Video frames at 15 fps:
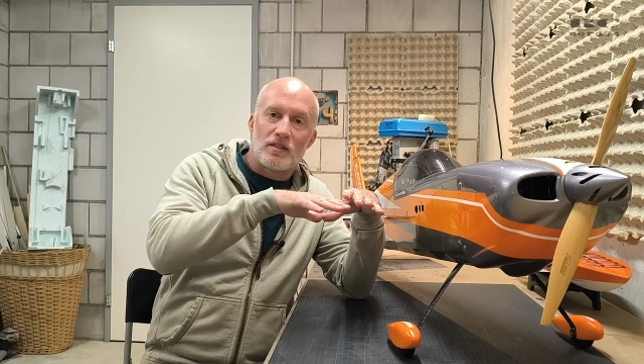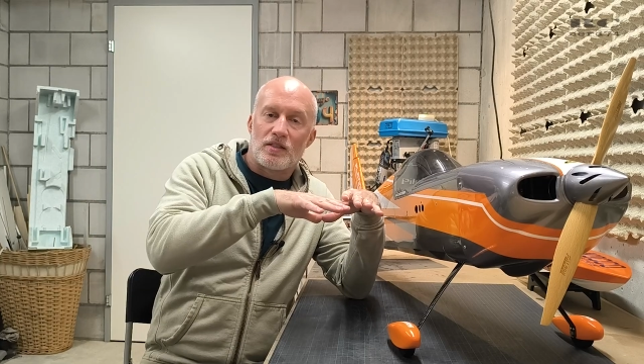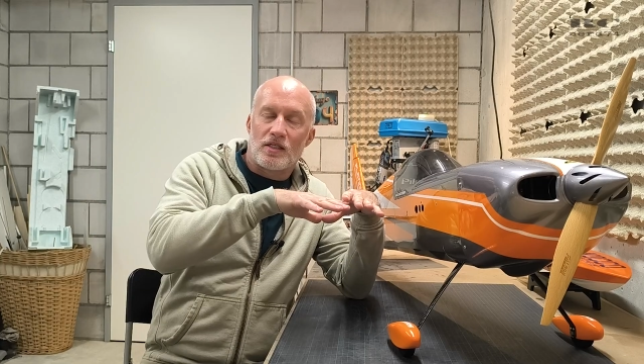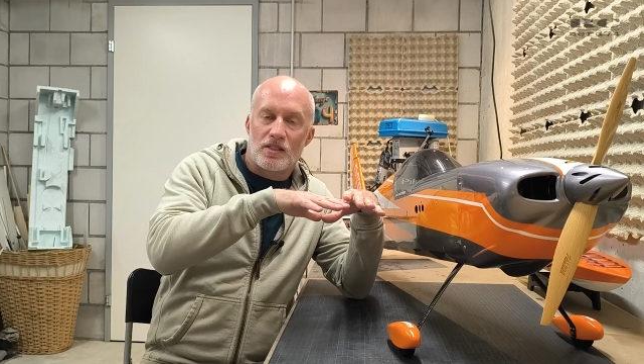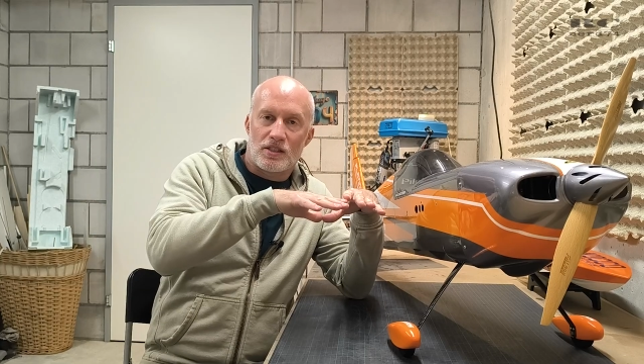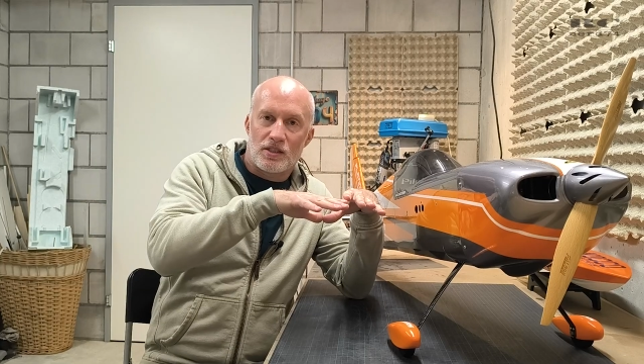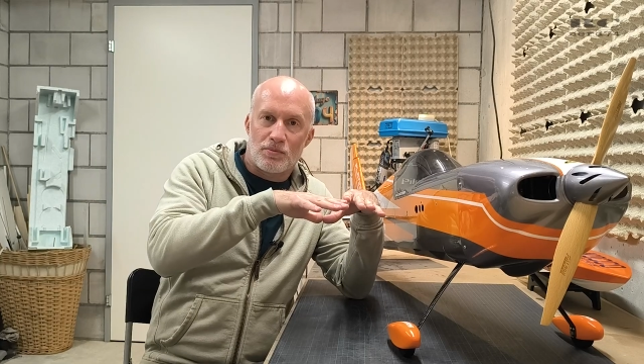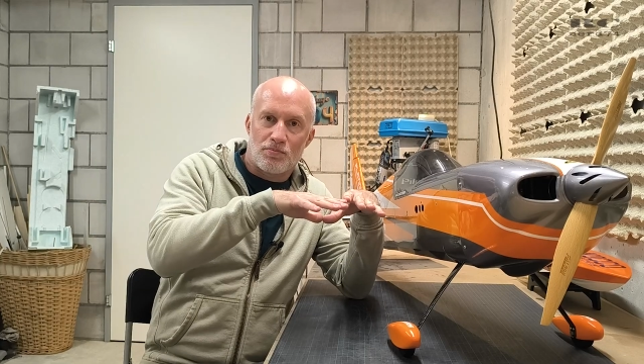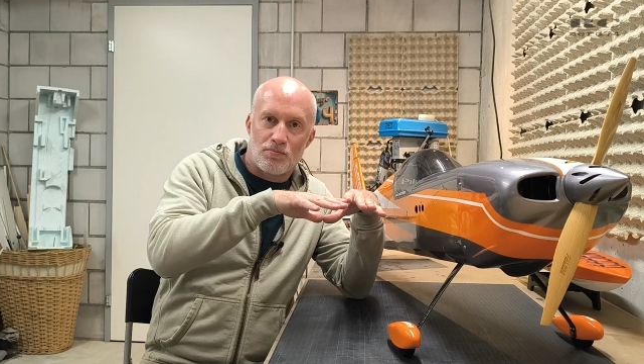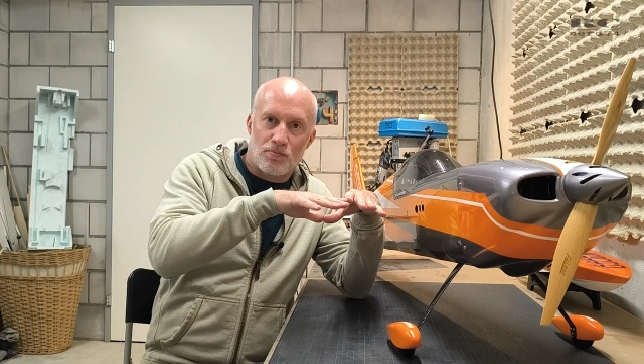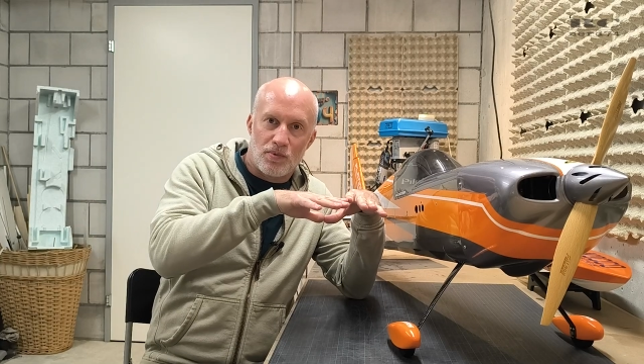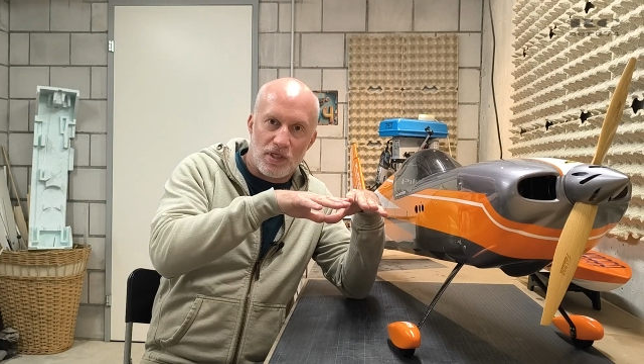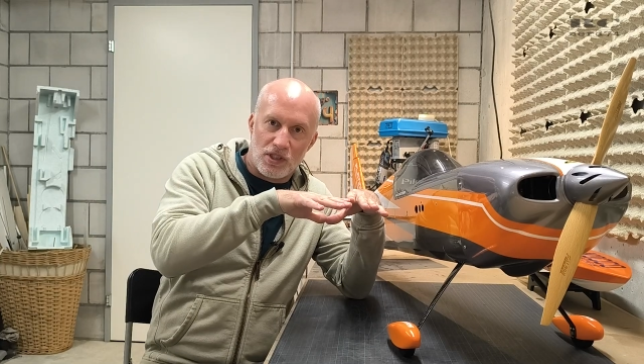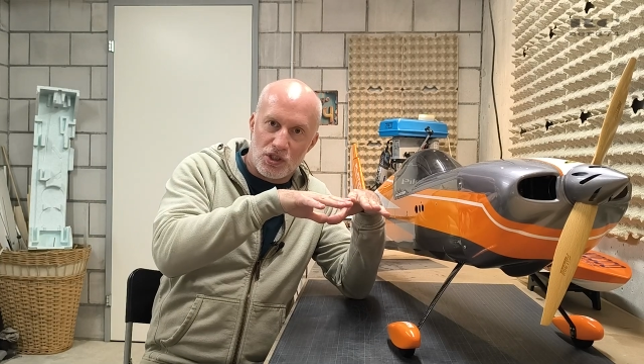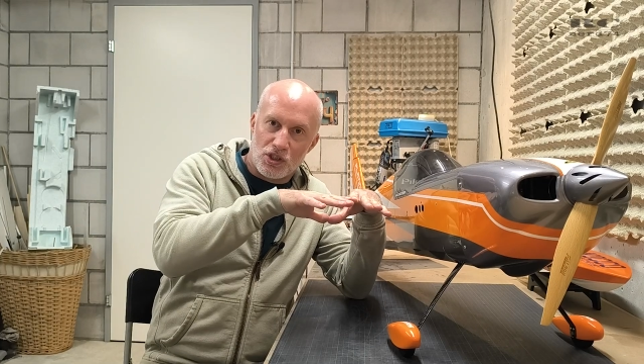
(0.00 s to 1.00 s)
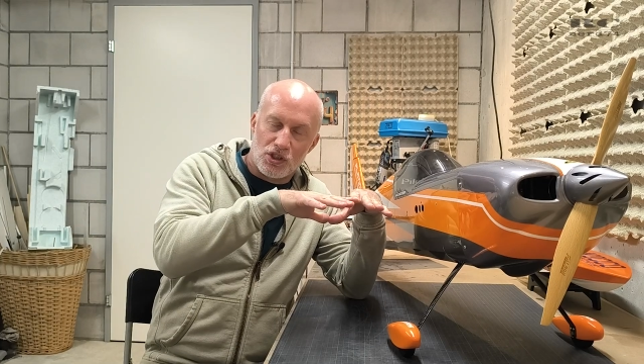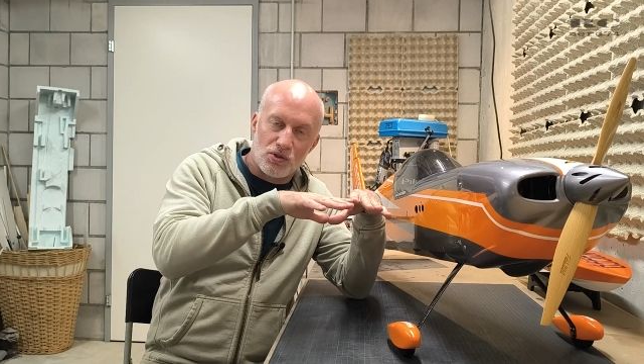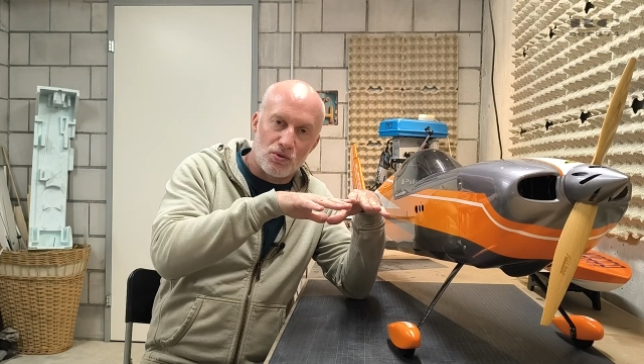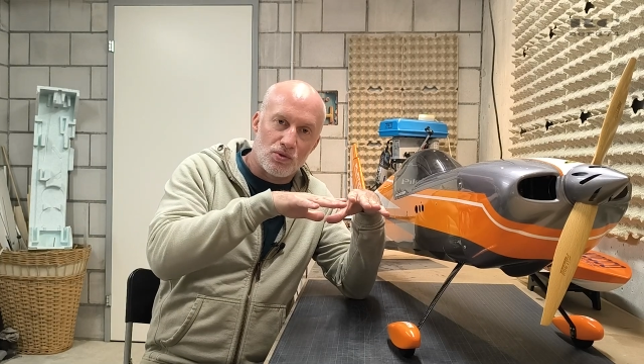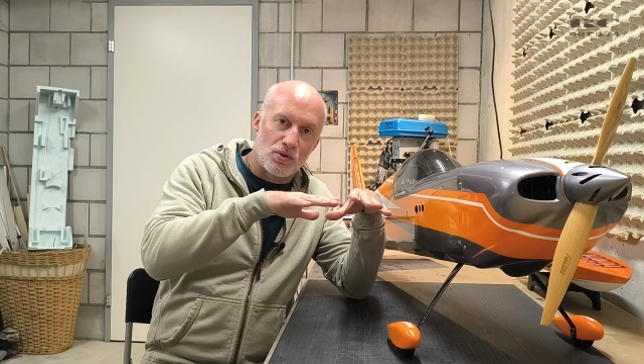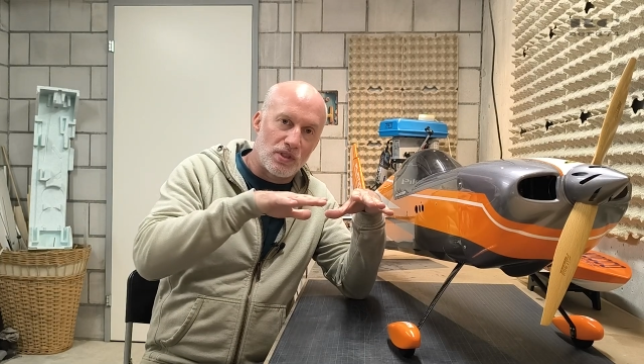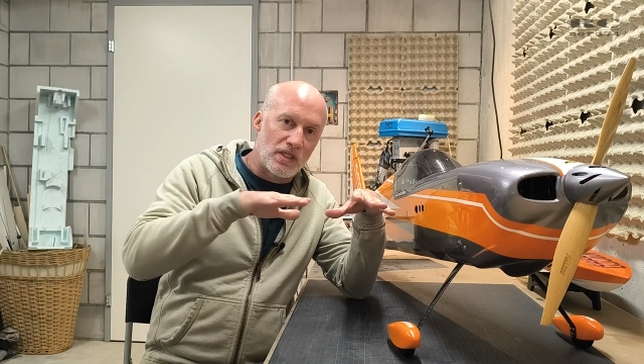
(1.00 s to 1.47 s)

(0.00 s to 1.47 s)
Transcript: this issue